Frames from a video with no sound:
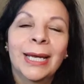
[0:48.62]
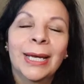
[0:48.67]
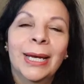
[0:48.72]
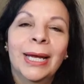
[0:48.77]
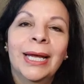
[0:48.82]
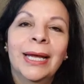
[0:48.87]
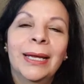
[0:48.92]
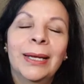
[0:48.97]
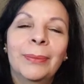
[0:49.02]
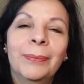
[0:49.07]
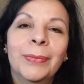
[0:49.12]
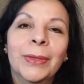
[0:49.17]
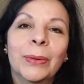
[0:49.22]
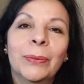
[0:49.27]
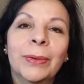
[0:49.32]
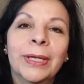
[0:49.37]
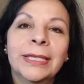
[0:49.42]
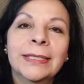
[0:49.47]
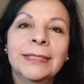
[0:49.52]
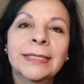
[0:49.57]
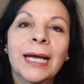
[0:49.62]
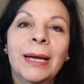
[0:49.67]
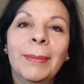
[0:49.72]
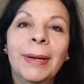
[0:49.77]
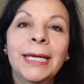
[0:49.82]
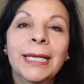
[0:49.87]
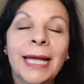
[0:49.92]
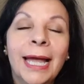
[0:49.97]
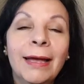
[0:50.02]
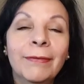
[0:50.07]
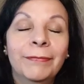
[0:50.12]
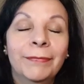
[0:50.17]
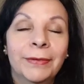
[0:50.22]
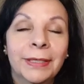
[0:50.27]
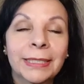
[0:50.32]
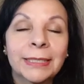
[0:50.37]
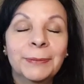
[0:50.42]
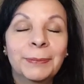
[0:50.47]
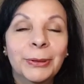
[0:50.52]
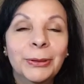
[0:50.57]
with some. I have
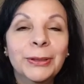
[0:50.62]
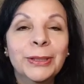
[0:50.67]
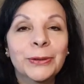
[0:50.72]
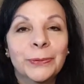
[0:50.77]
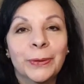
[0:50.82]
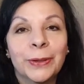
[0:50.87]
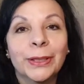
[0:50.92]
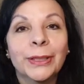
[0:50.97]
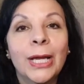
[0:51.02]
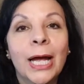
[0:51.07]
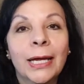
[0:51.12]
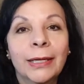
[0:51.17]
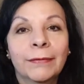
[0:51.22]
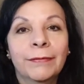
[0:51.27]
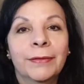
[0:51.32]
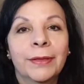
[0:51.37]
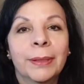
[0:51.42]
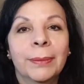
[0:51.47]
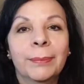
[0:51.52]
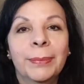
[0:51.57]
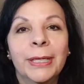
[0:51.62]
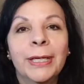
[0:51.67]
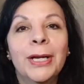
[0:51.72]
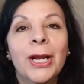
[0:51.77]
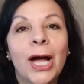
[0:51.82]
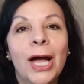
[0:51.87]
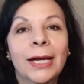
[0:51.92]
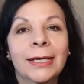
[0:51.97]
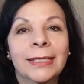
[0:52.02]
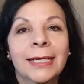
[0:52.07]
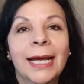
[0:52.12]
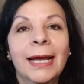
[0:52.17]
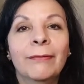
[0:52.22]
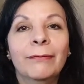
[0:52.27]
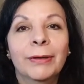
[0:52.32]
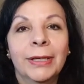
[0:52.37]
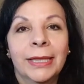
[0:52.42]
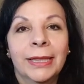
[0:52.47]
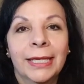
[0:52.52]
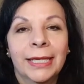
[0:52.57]
experience with a lot of them, but not
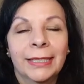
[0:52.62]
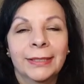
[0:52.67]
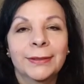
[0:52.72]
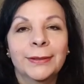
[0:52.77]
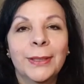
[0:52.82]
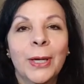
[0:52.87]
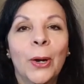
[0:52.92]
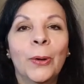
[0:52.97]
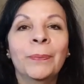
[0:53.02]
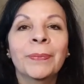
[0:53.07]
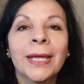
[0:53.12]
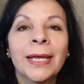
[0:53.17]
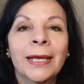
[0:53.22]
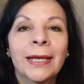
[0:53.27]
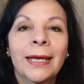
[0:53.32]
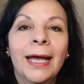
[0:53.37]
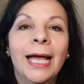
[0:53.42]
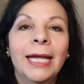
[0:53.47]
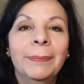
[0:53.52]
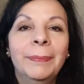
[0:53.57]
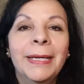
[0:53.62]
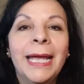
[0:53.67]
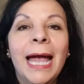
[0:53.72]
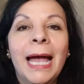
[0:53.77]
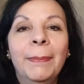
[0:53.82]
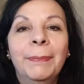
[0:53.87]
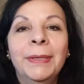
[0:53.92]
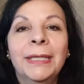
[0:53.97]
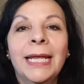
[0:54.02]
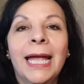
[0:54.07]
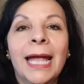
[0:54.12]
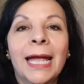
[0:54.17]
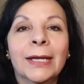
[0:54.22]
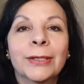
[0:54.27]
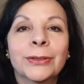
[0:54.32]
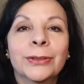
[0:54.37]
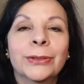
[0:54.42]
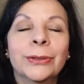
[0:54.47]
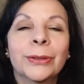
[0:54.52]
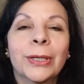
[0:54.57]
everything. So I'd be happy to
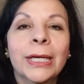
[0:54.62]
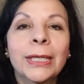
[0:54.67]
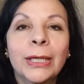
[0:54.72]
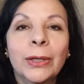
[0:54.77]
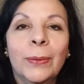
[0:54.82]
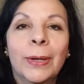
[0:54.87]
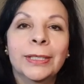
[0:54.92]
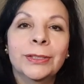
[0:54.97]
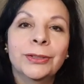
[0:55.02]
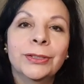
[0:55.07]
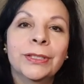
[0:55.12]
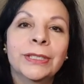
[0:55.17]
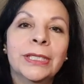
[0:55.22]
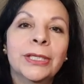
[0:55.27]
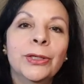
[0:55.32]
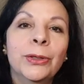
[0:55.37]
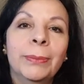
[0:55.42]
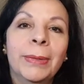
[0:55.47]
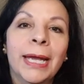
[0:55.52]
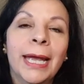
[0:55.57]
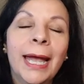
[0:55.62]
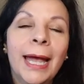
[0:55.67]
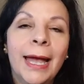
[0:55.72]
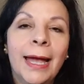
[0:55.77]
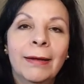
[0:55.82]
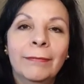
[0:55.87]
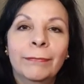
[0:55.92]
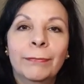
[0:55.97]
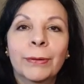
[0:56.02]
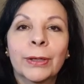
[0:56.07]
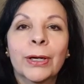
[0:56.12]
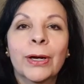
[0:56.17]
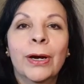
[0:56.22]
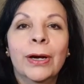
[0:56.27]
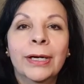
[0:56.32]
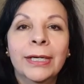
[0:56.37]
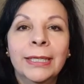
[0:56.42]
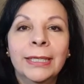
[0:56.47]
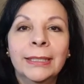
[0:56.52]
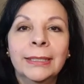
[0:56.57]
answer any questions that you may have
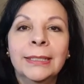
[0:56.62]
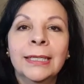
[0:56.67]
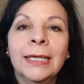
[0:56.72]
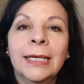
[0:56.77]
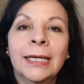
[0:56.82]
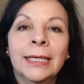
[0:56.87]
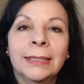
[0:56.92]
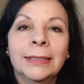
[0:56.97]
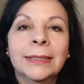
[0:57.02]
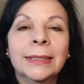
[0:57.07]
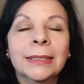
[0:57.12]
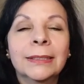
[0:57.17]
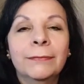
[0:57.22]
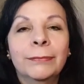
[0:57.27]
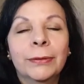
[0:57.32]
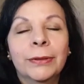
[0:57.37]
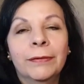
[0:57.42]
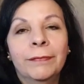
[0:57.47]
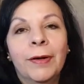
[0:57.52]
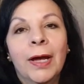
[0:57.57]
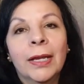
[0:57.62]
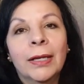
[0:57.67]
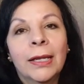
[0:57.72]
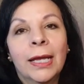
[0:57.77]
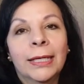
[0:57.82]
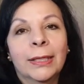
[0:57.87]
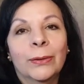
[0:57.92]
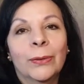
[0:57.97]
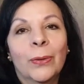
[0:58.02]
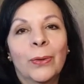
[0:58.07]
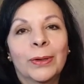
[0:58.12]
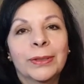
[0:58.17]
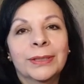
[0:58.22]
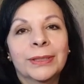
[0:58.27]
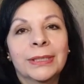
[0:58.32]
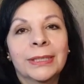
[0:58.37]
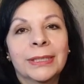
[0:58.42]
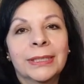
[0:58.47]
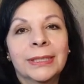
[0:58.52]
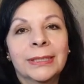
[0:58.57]
regarding delivery of online
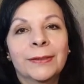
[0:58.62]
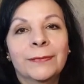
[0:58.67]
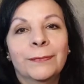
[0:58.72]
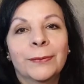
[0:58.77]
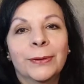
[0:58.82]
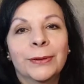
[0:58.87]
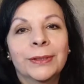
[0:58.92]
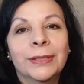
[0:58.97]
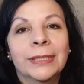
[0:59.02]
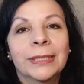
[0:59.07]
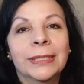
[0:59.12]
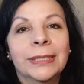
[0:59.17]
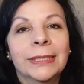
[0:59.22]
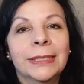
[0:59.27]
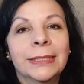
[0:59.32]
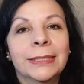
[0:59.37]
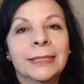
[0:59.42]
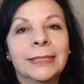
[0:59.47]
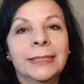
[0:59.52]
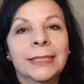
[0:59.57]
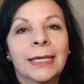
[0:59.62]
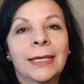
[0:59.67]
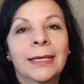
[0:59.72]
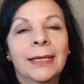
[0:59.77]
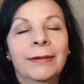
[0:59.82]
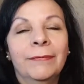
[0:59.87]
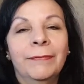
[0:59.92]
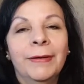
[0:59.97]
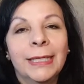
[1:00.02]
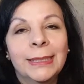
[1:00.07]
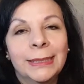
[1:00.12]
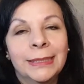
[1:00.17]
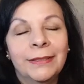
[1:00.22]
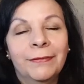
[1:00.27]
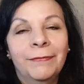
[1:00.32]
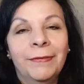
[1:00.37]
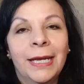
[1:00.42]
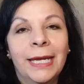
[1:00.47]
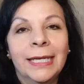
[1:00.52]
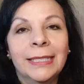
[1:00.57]
courses versus
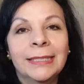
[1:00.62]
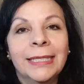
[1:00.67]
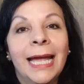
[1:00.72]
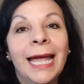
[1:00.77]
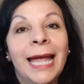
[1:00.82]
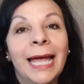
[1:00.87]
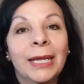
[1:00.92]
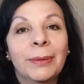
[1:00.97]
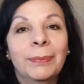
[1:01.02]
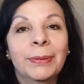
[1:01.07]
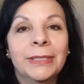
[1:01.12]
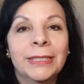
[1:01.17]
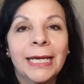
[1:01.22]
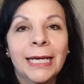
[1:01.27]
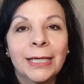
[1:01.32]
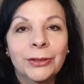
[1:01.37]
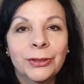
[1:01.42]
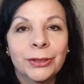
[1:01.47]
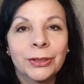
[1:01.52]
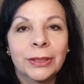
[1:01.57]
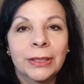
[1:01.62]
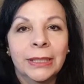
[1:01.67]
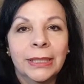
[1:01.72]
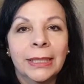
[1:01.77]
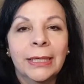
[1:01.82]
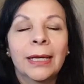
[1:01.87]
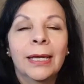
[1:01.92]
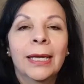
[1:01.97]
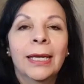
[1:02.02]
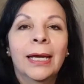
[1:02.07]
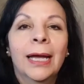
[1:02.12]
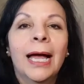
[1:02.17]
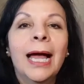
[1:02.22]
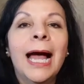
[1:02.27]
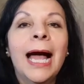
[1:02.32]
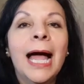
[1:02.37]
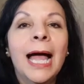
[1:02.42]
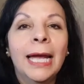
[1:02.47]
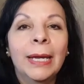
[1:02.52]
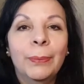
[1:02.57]
face-to-face and potentially a
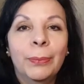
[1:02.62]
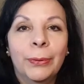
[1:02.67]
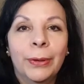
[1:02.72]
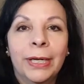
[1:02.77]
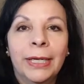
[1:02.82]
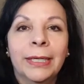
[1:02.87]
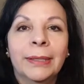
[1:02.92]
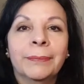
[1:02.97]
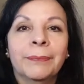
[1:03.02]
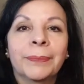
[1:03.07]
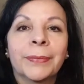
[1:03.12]
hybrid.